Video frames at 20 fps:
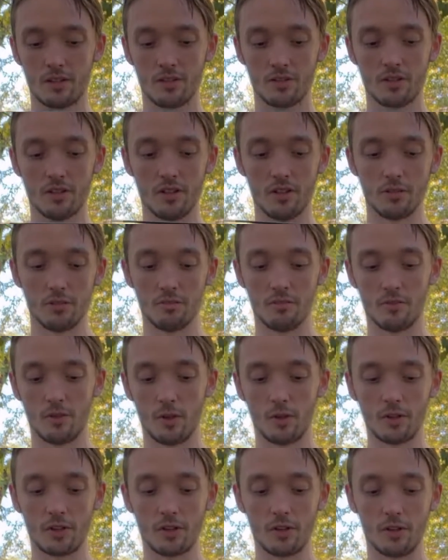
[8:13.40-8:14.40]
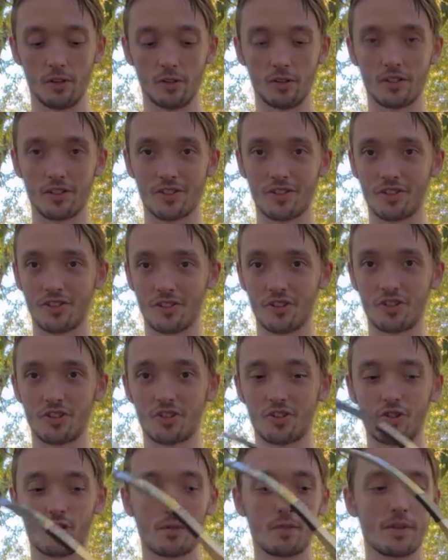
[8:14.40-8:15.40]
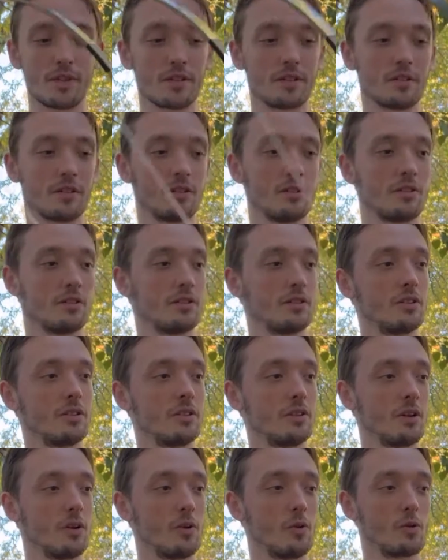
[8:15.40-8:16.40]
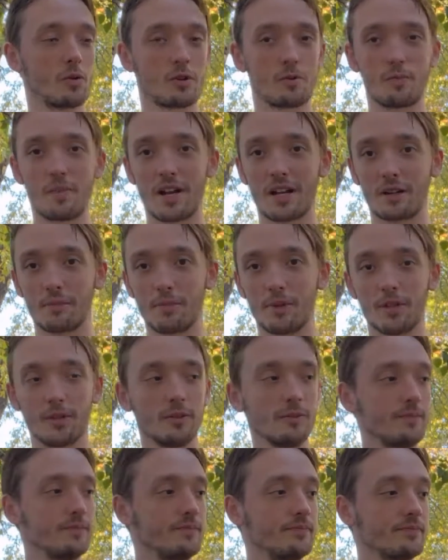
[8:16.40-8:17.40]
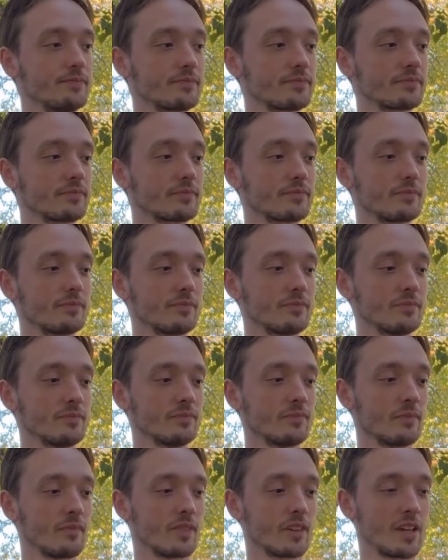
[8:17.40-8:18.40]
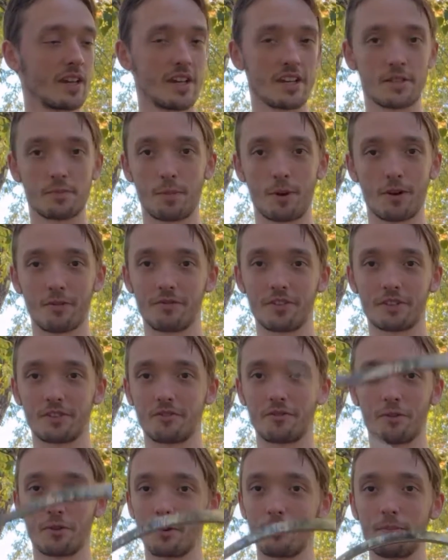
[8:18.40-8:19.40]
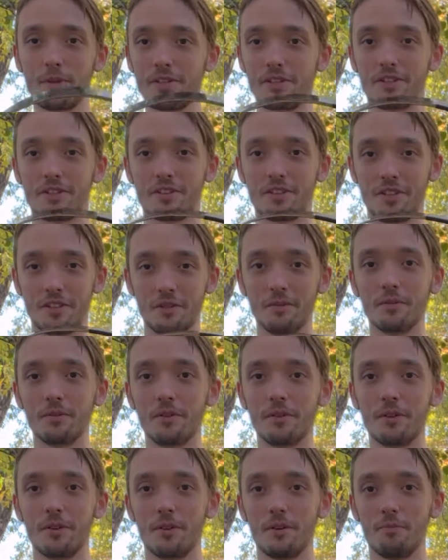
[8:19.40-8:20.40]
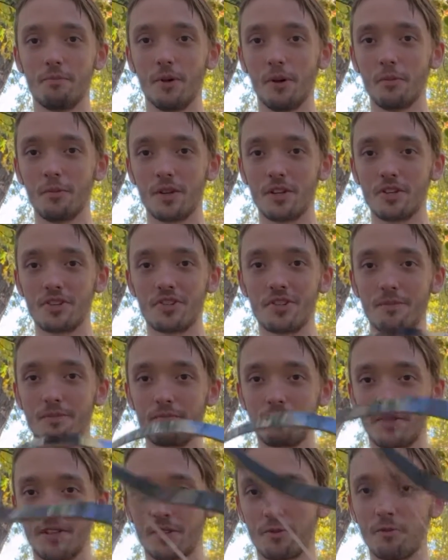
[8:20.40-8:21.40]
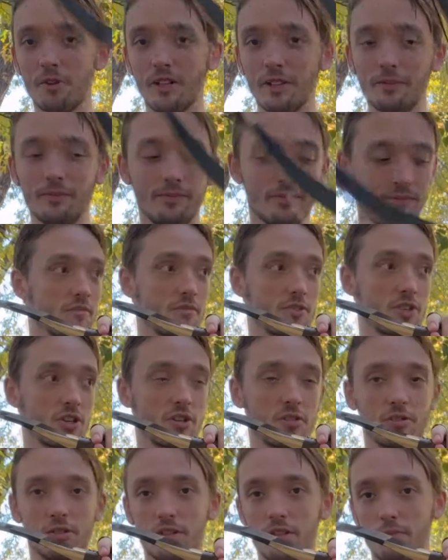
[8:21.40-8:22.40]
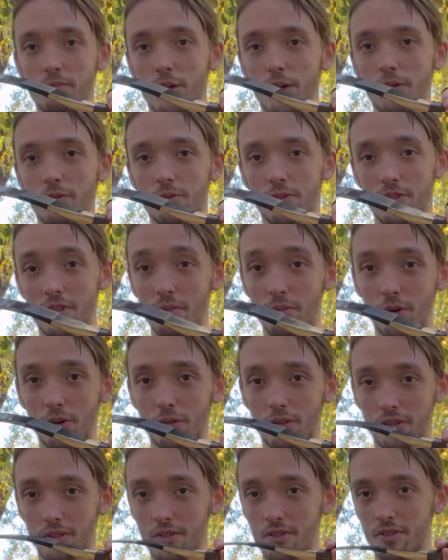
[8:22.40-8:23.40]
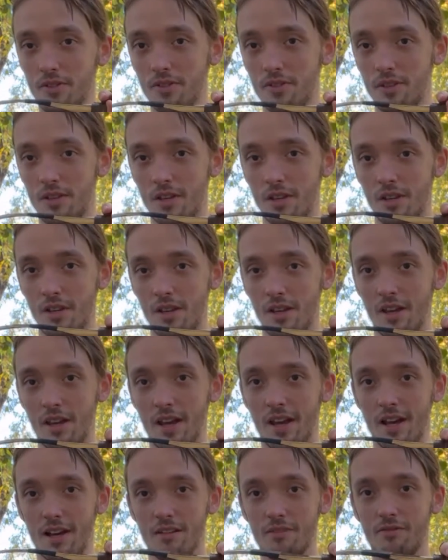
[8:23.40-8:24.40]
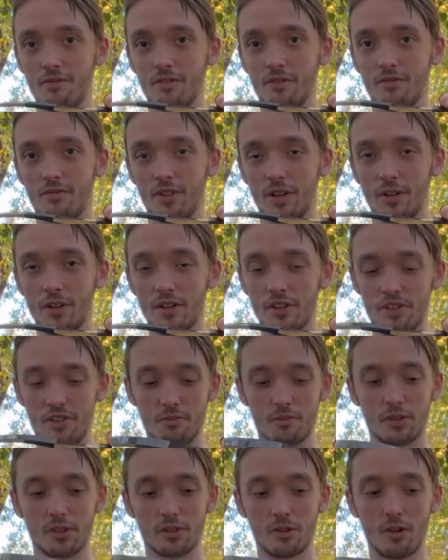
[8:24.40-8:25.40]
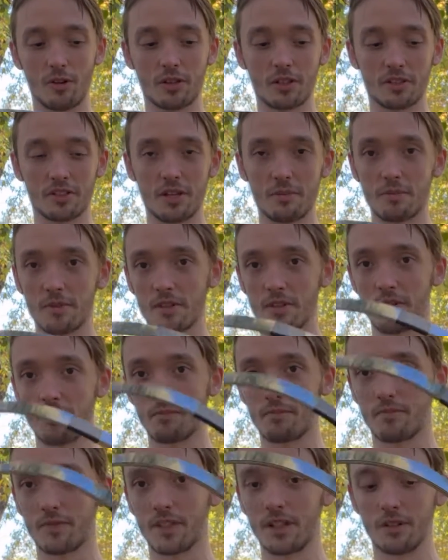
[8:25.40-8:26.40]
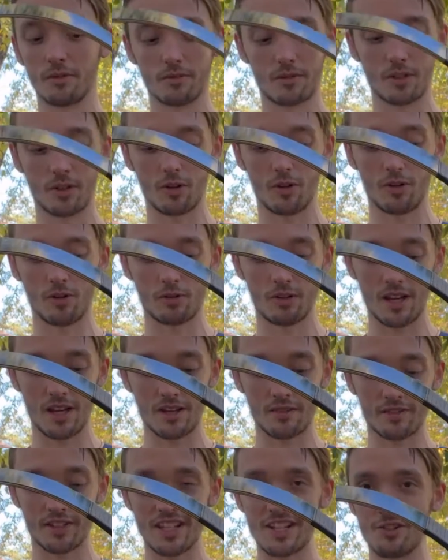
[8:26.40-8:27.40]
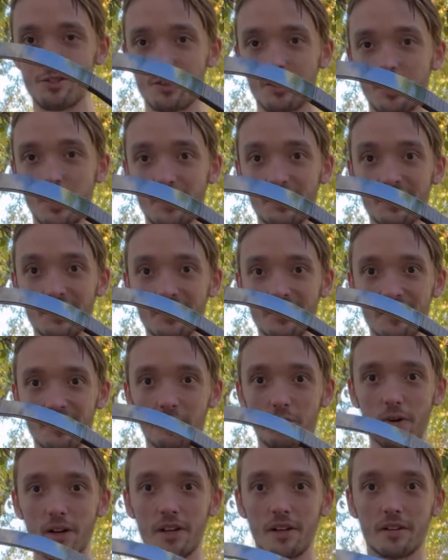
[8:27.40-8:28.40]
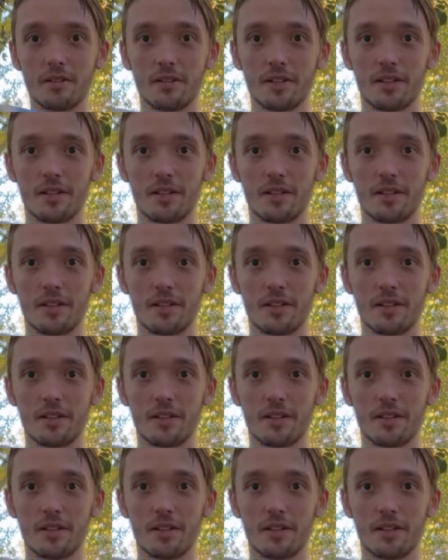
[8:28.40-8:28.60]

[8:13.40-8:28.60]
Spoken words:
So all in all, this Serbian horseback bow is perfect for Byzantine bowmanship as well. Generally, bows in the Balkans have a very similar archetype to them. They're all kind of kindred cousins in a way.